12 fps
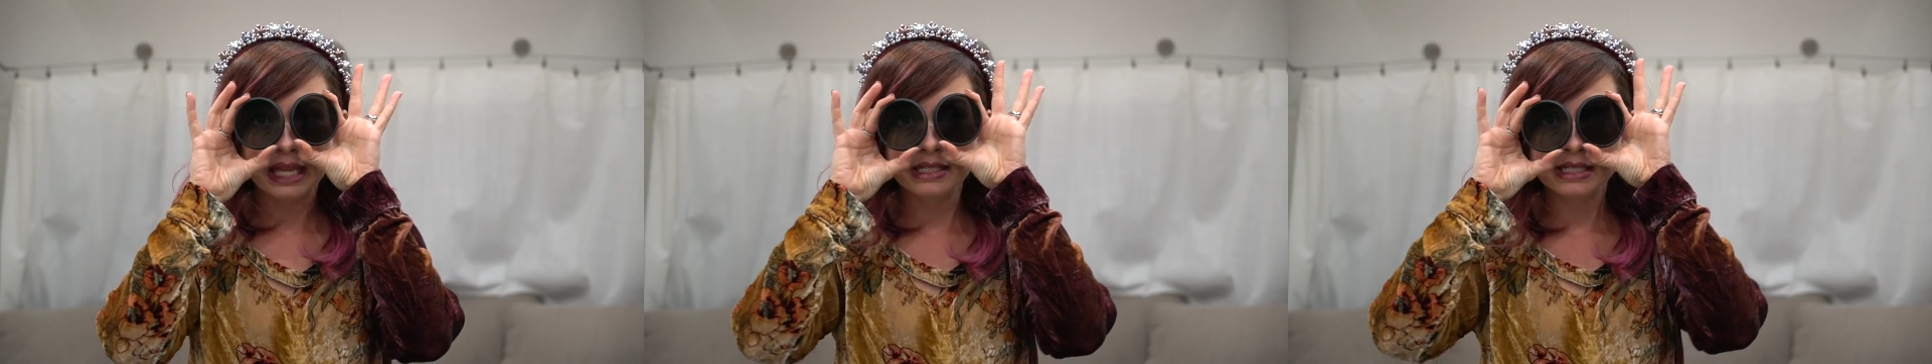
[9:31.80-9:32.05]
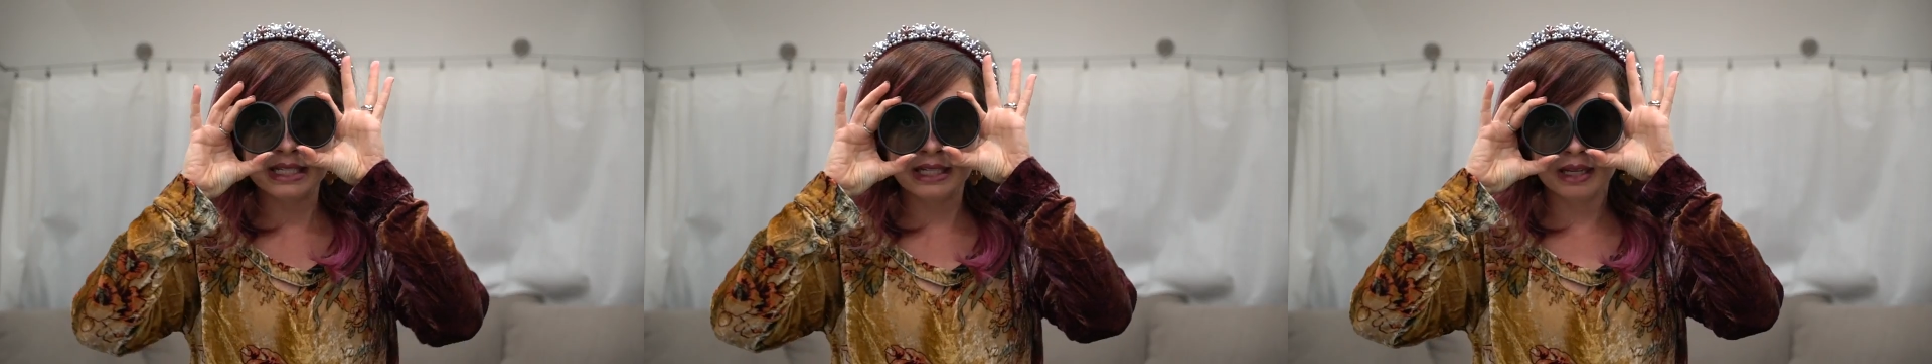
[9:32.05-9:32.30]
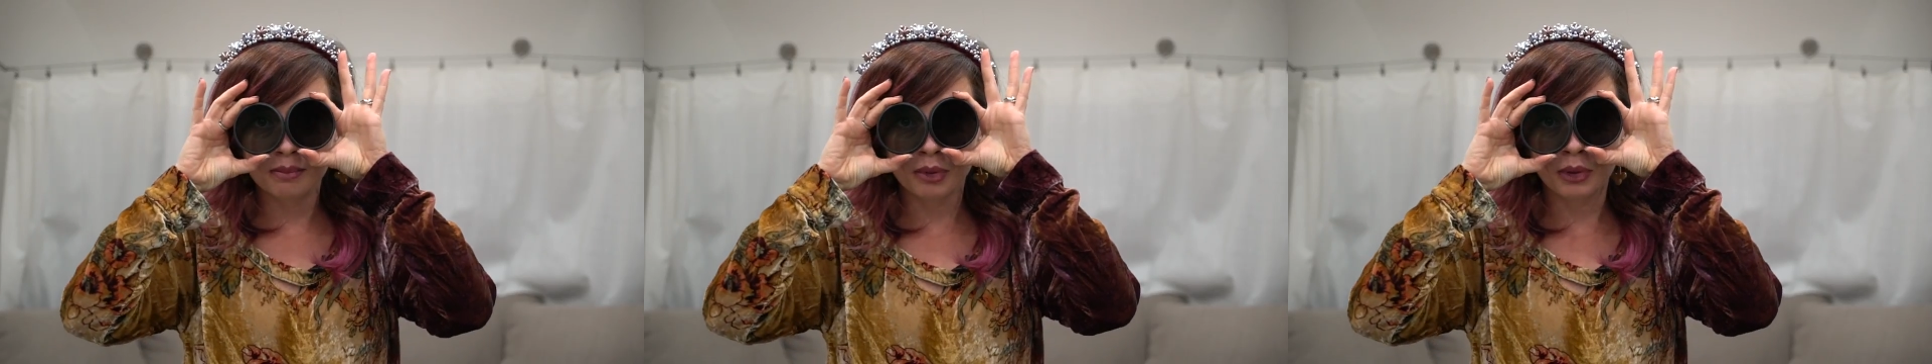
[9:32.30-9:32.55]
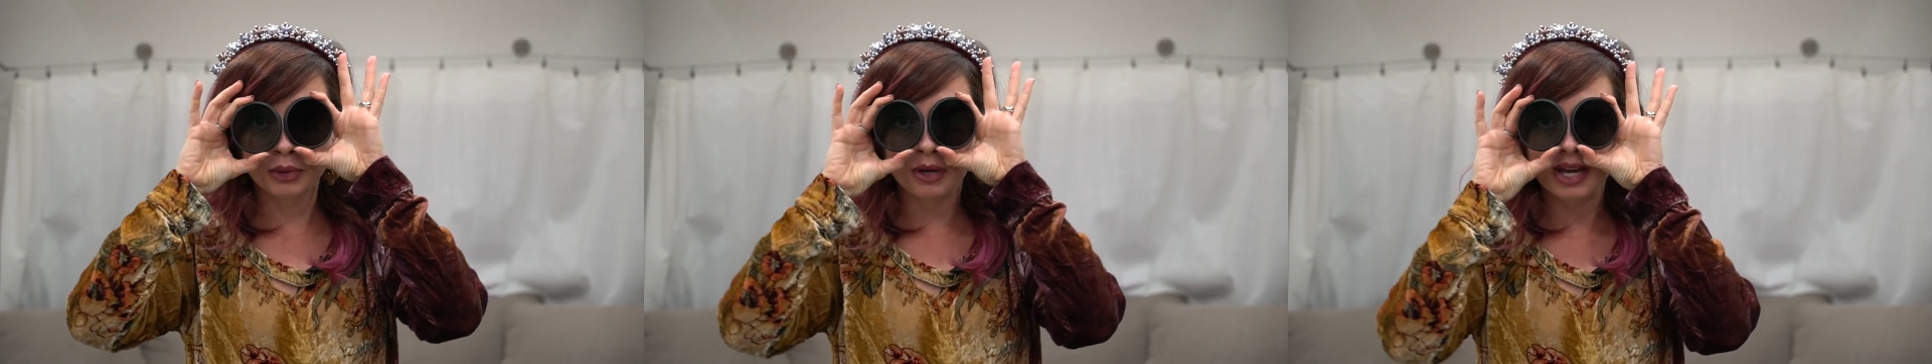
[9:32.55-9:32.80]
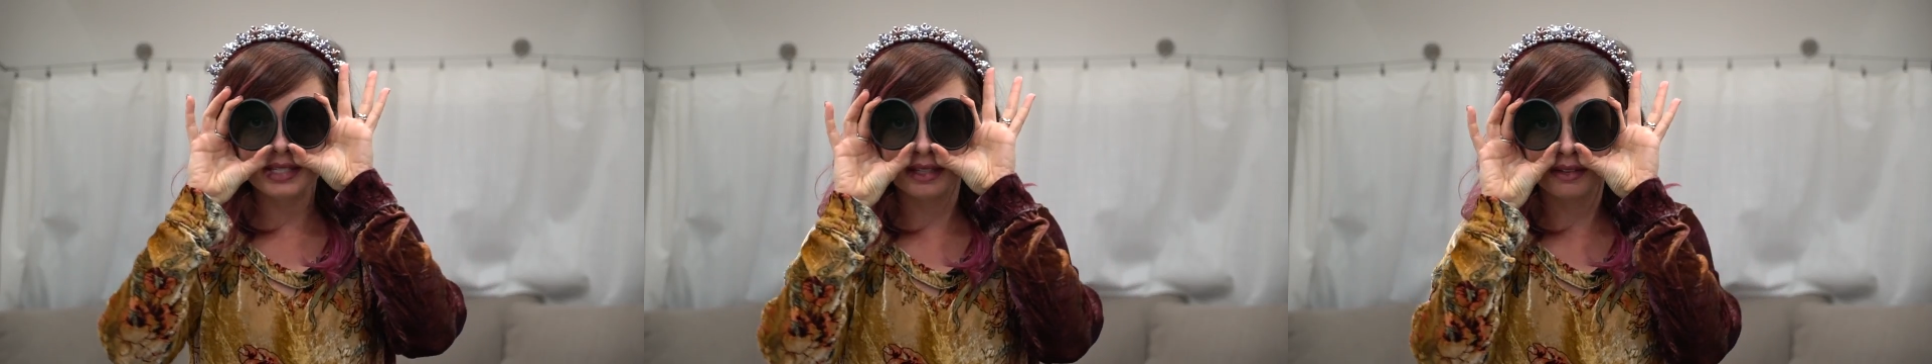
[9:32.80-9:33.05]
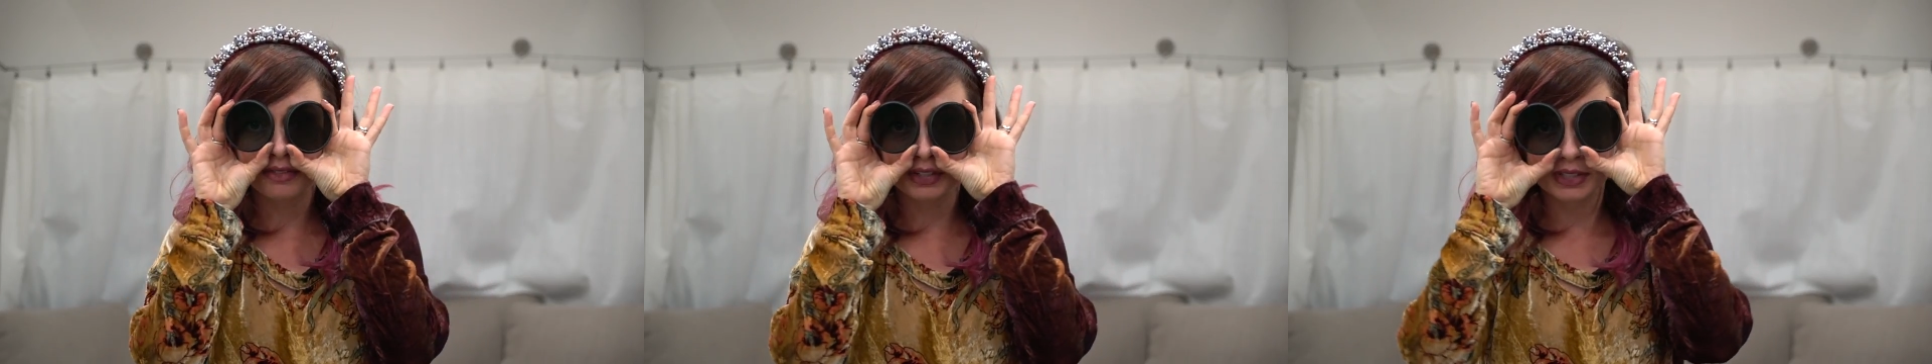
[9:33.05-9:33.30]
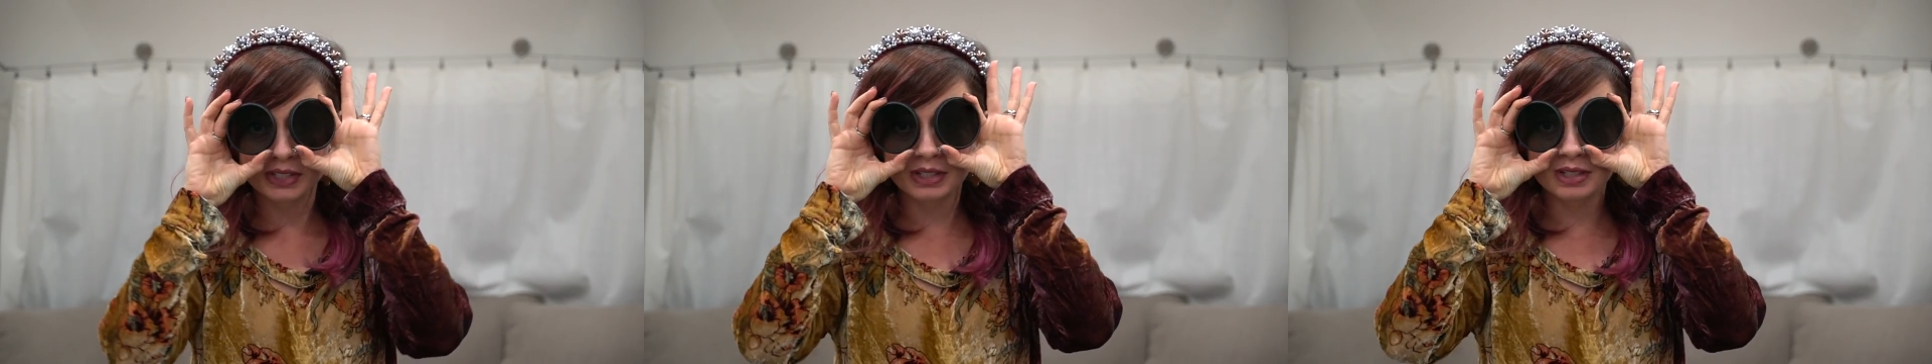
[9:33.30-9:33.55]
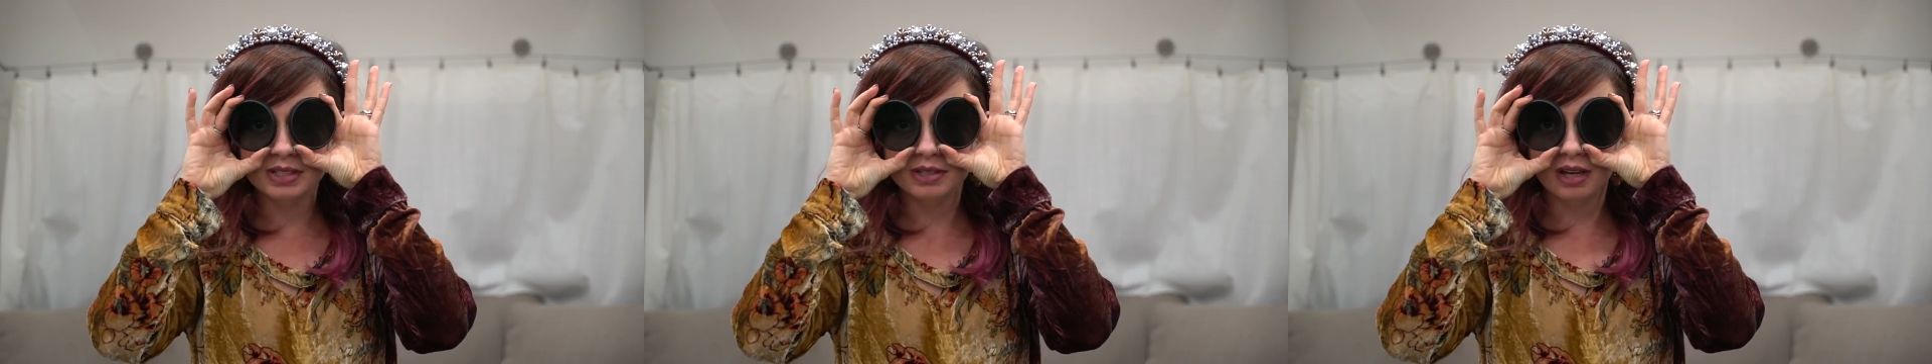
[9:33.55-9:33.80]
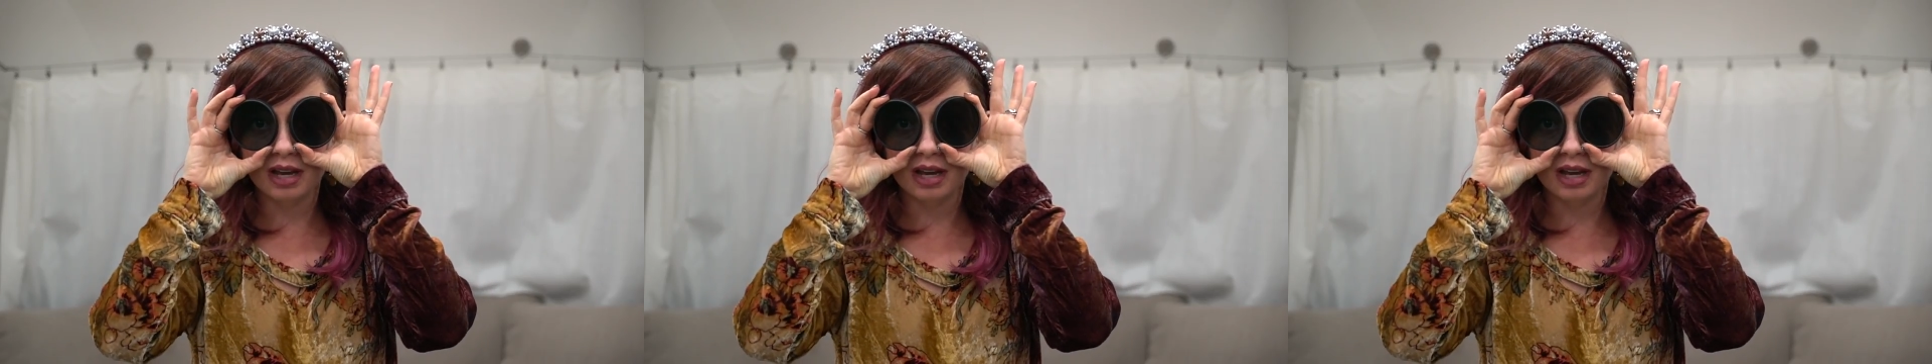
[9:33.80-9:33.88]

ND and polarizing filters,